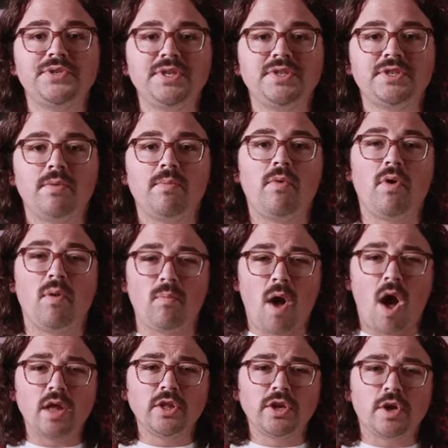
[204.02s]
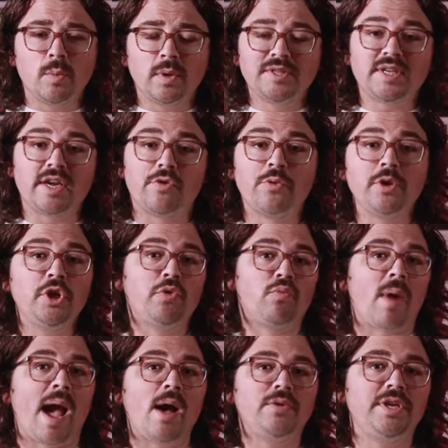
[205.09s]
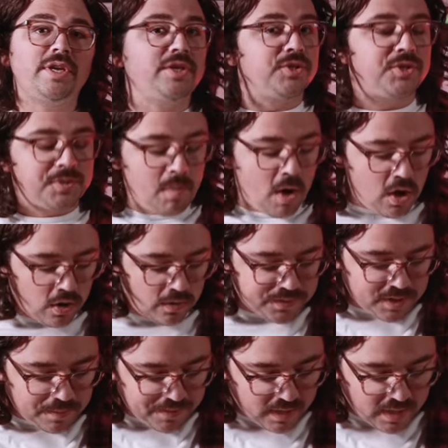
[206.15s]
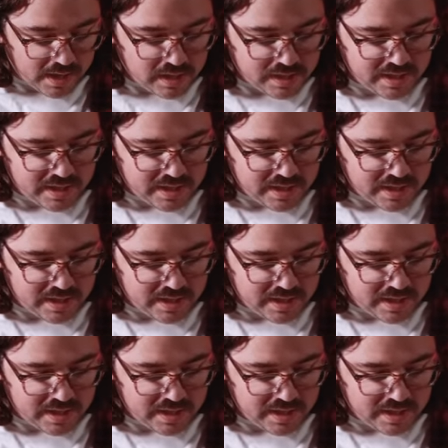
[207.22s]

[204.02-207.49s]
see some odd looking ones that are really rounded and small, something like